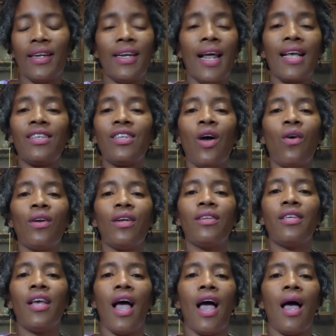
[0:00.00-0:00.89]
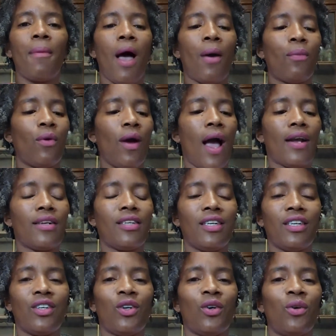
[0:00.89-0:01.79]
That's the only time I will
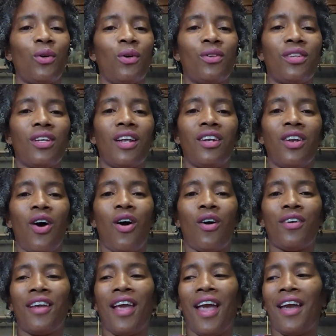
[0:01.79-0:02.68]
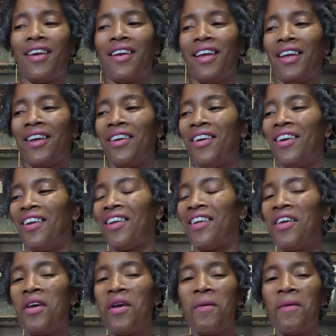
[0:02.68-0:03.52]
actually use elongated.